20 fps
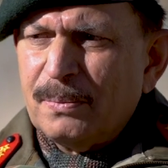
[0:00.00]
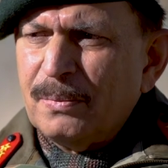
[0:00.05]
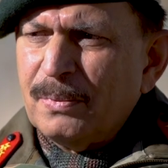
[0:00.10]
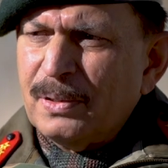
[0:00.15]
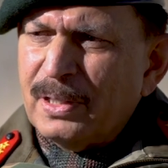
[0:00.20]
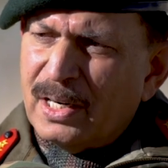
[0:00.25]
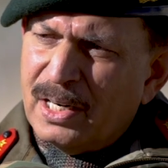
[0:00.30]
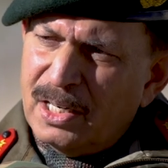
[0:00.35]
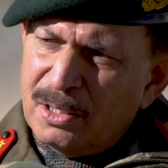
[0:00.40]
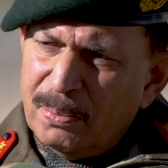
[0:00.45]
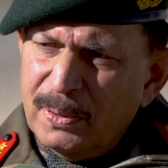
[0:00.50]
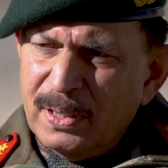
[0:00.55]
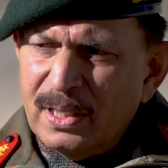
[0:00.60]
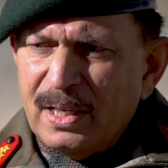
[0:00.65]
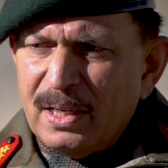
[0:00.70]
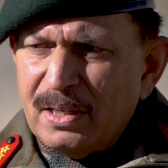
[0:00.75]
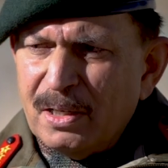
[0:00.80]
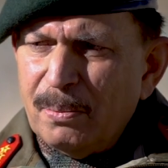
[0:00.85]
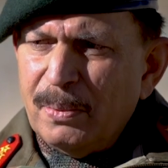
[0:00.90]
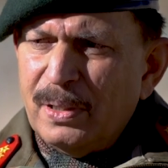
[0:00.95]
there has been
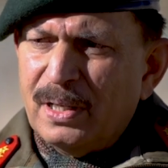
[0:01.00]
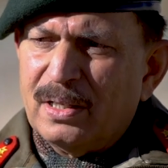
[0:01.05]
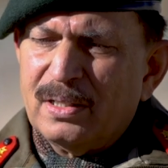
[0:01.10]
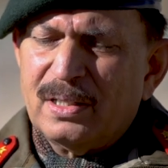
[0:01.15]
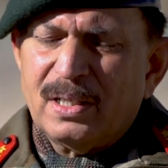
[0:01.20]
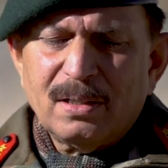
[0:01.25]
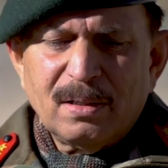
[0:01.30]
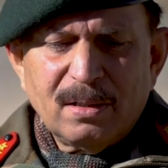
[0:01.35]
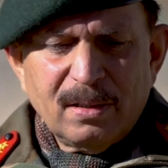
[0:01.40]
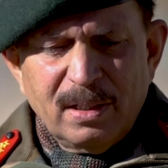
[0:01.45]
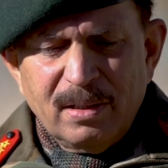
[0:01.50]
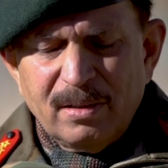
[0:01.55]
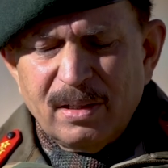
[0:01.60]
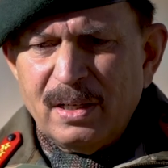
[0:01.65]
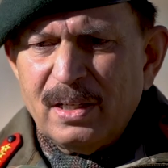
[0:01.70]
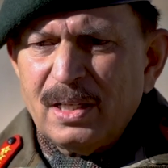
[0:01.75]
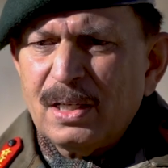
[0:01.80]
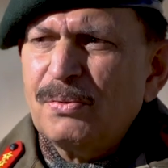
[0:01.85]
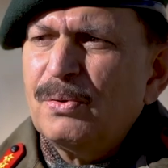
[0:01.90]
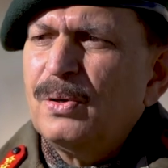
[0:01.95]
an agreement that these
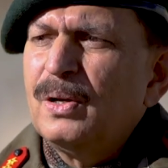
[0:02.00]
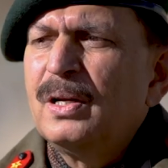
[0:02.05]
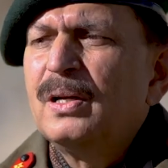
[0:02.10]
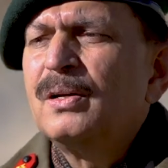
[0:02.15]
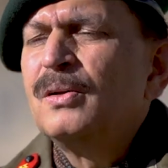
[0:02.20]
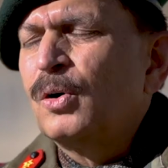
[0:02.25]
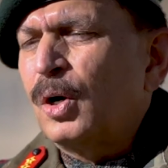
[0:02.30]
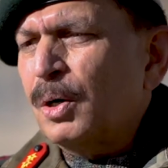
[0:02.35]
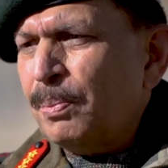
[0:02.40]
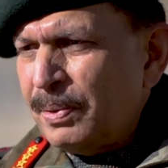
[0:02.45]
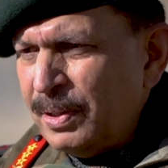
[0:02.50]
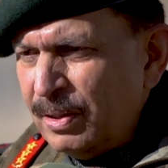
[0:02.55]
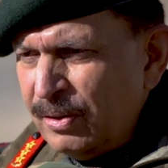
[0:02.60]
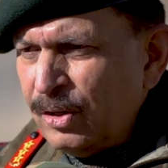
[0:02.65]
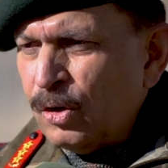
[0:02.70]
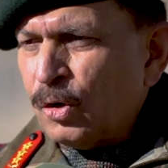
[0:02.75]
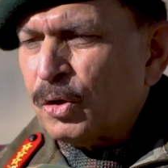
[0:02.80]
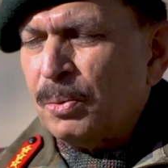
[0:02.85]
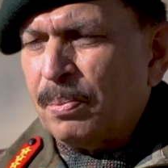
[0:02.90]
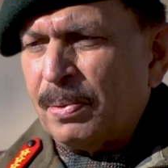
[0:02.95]
areas will not be
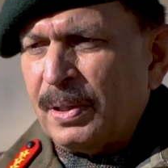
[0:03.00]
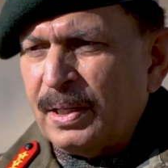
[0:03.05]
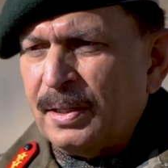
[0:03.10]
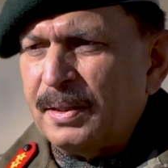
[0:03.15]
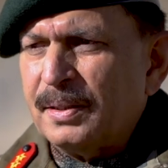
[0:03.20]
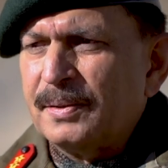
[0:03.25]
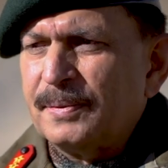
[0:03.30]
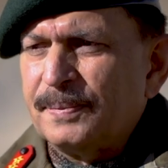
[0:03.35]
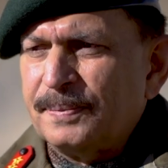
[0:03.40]
reoccupied.